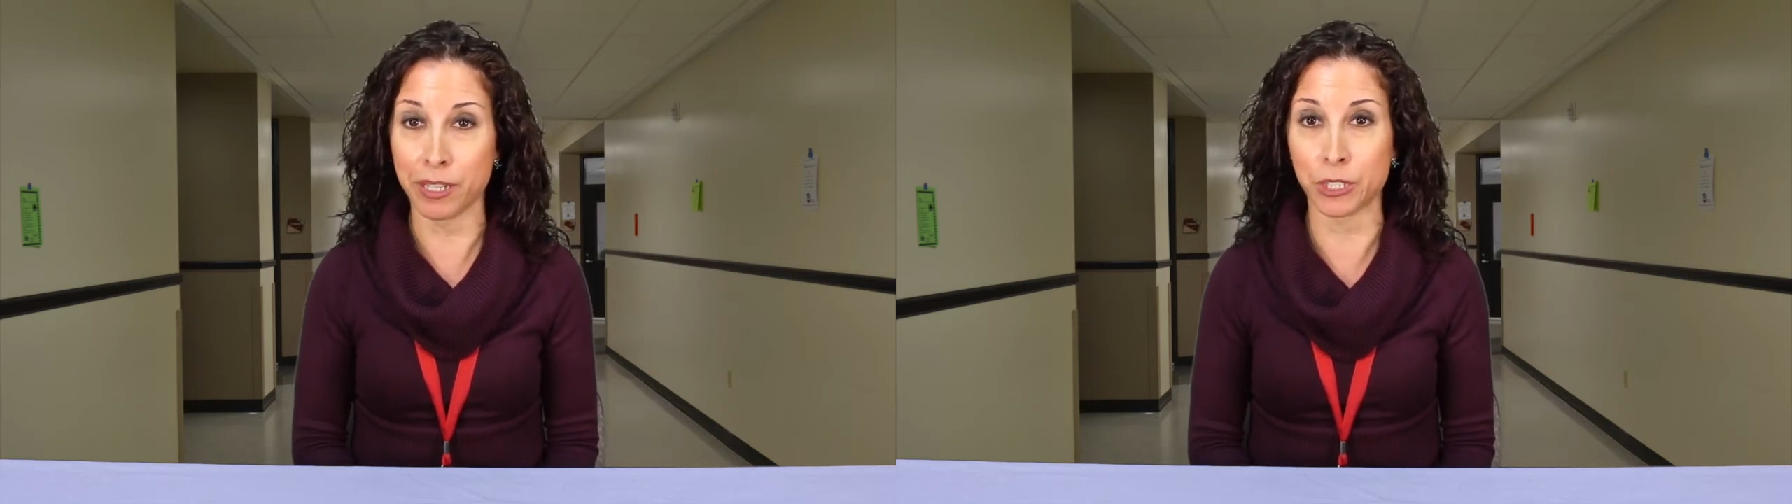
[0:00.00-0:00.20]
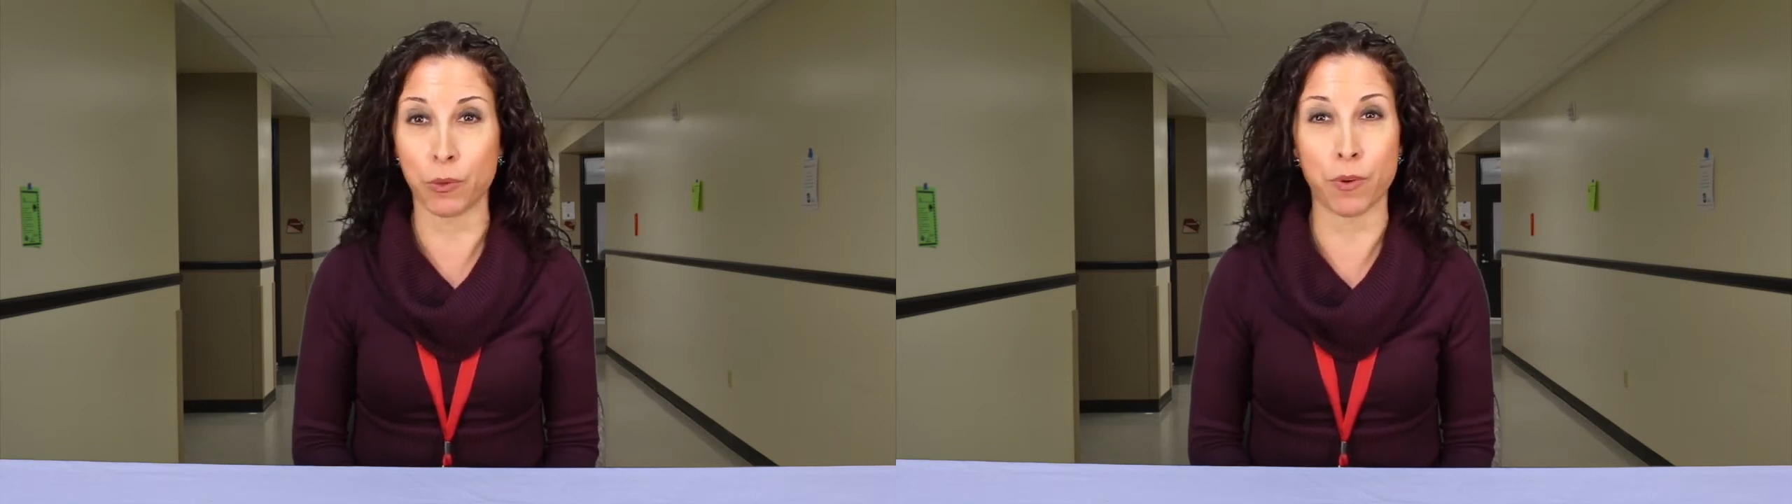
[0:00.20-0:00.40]

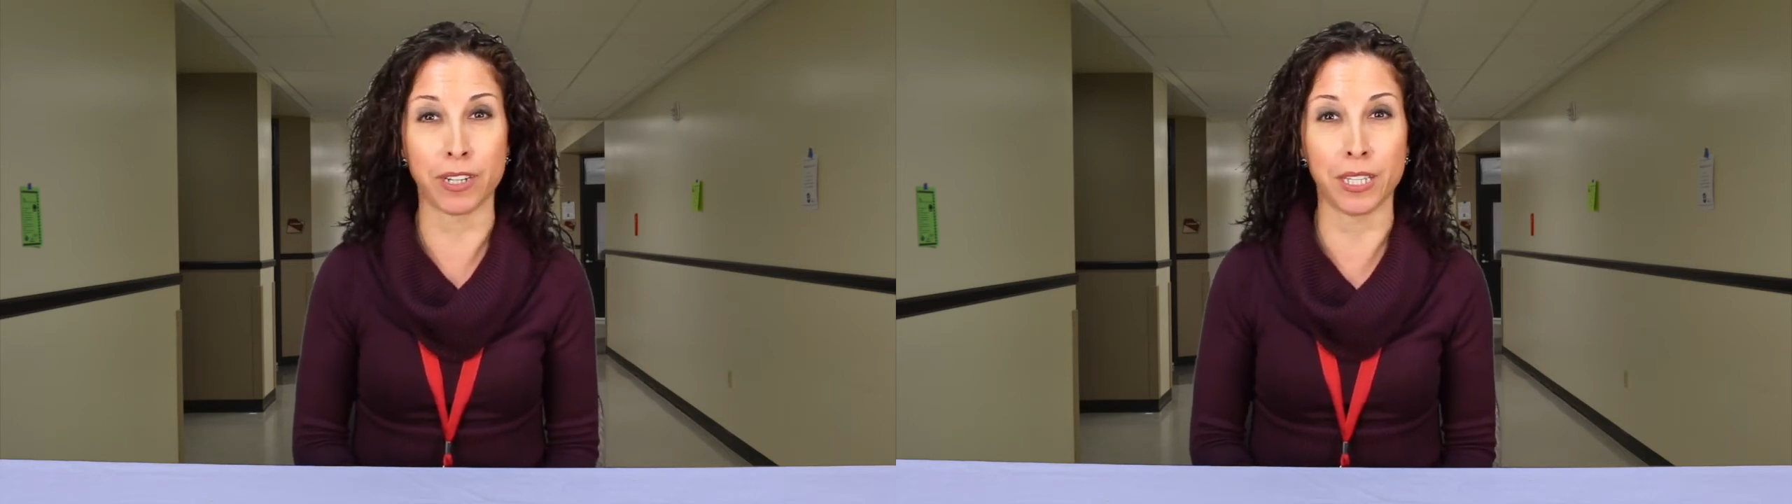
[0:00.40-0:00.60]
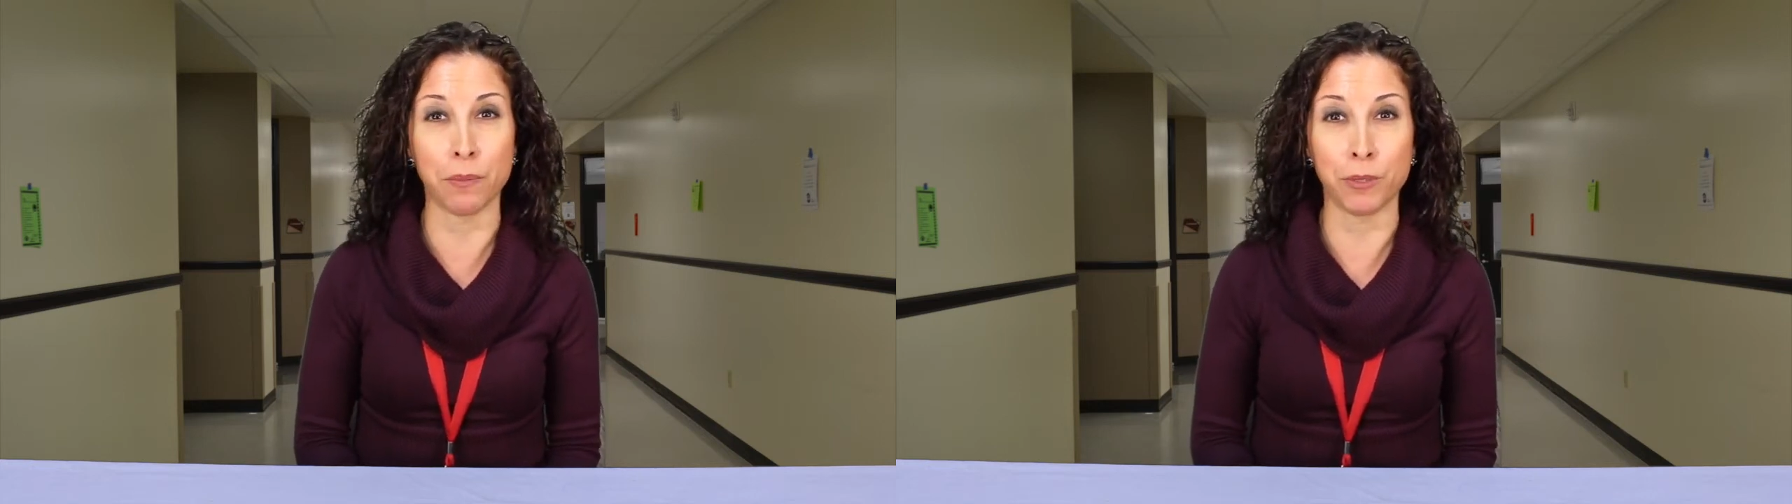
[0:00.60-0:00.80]
because we
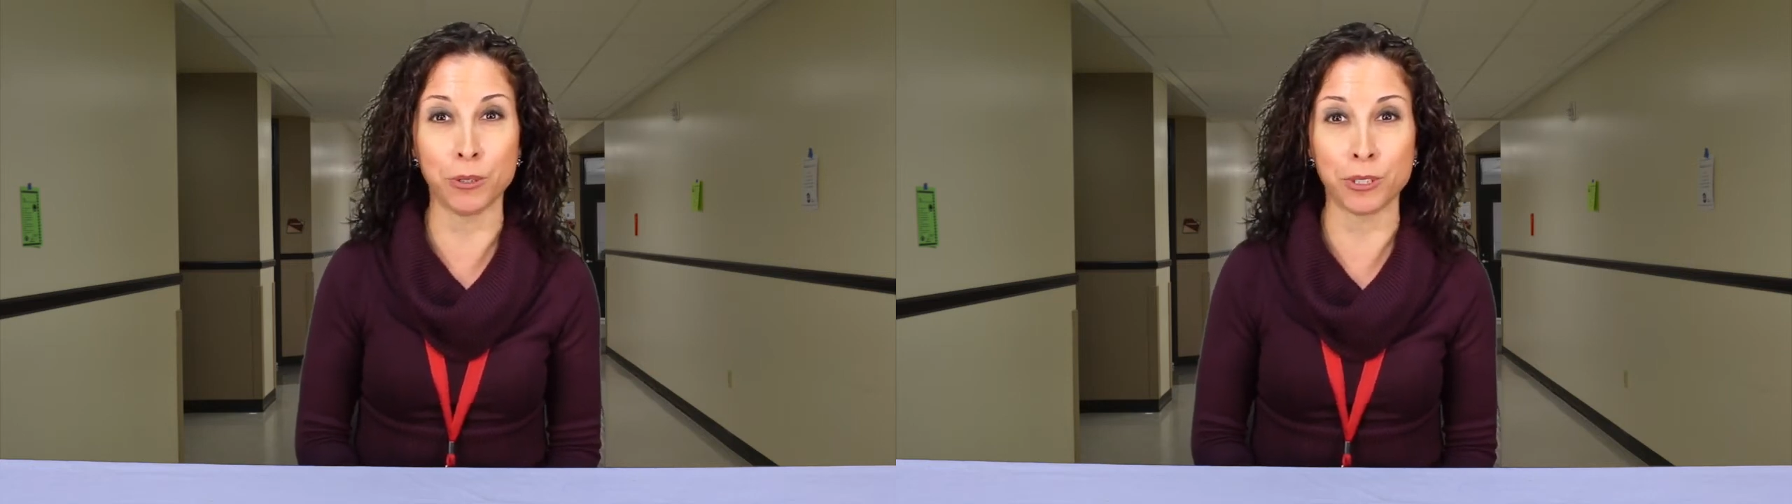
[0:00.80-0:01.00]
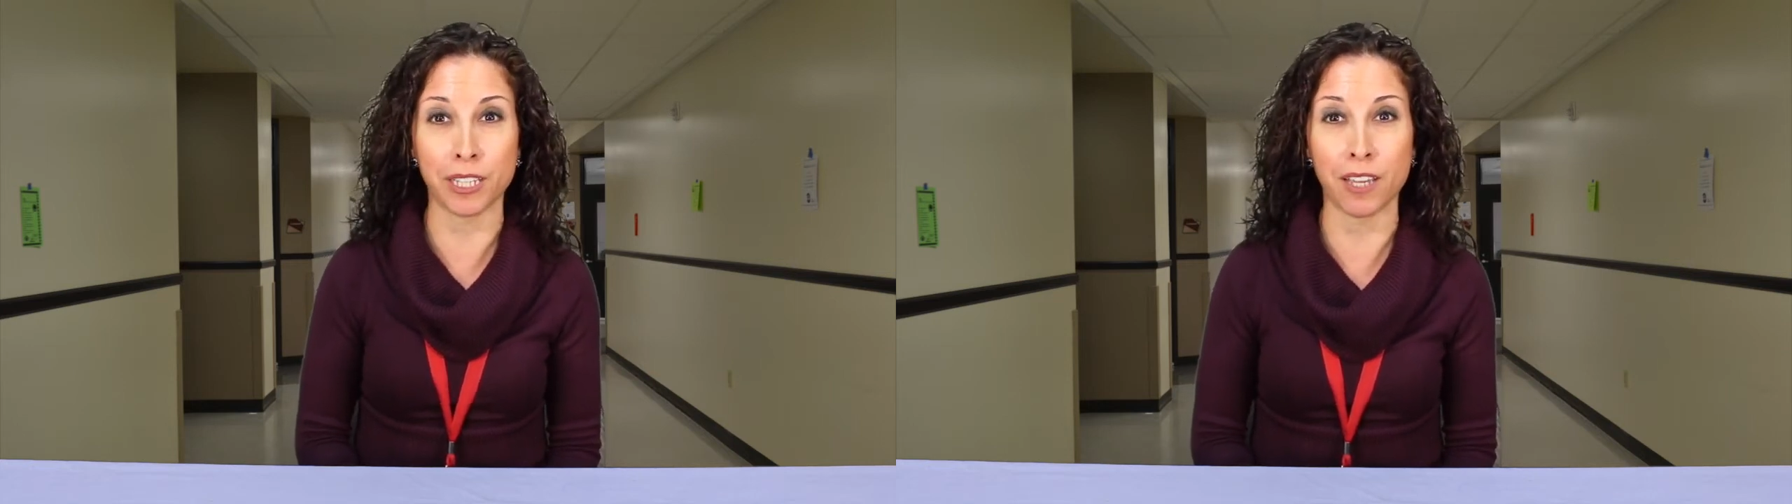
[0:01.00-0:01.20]
want to keep
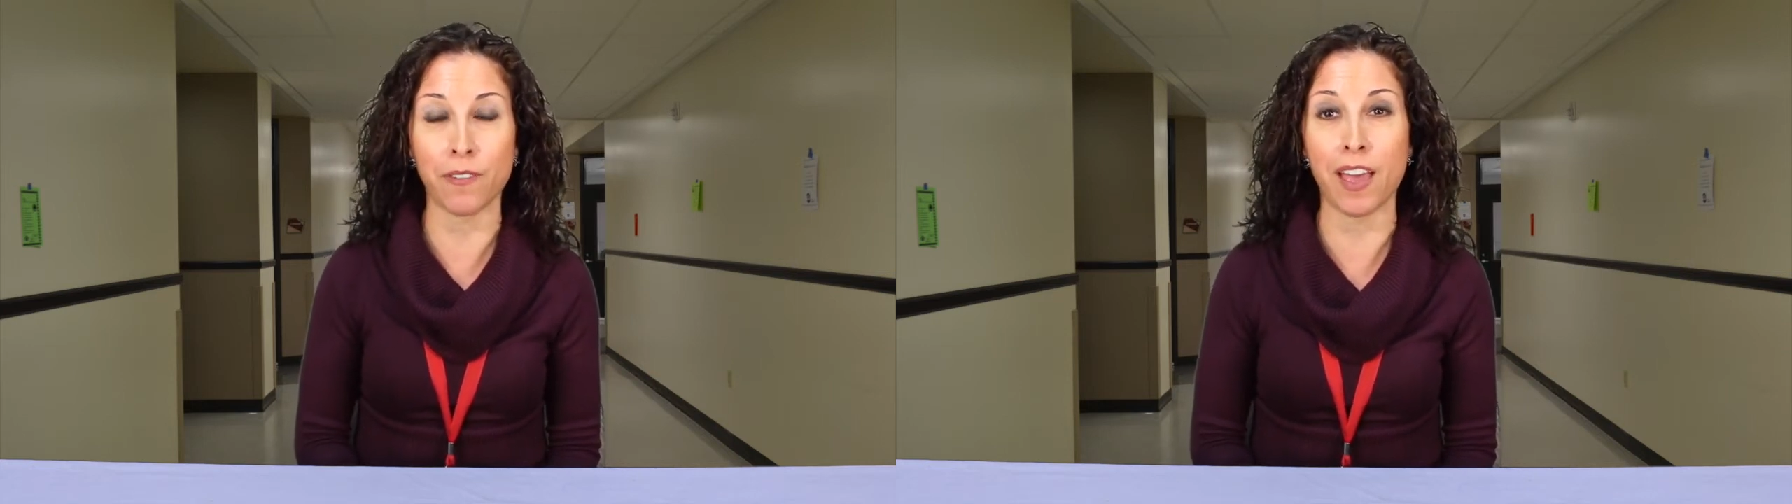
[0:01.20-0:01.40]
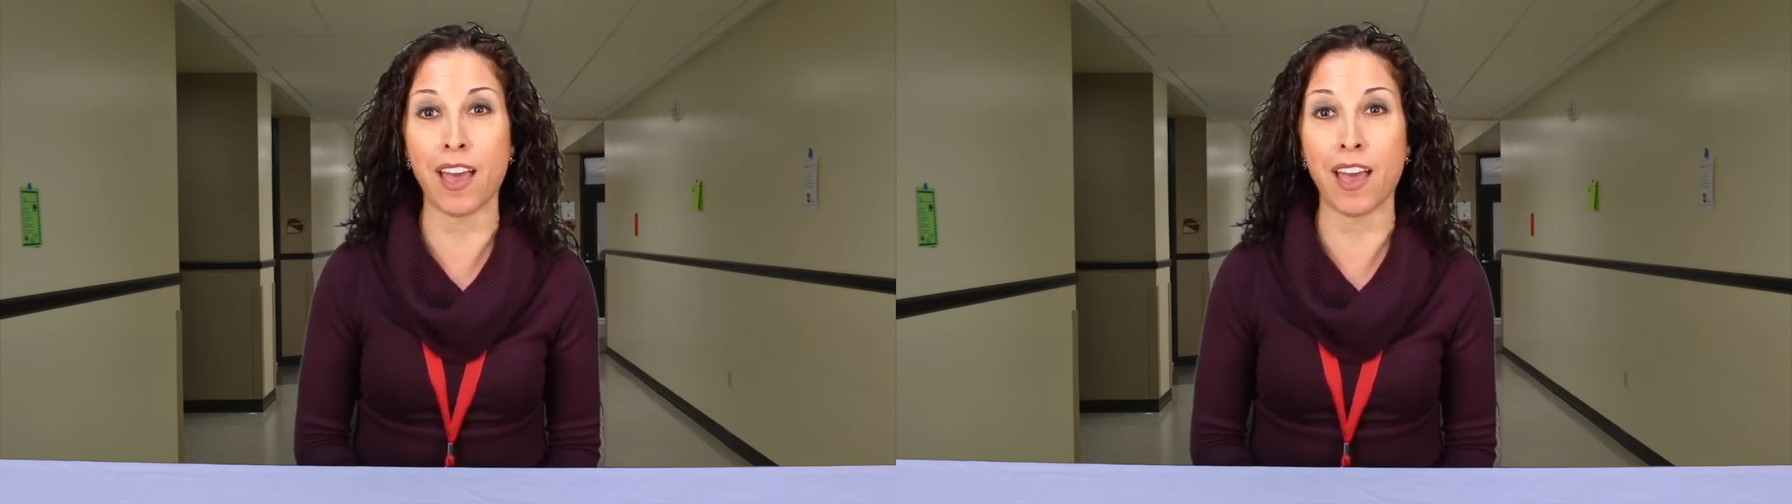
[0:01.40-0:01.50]
you safe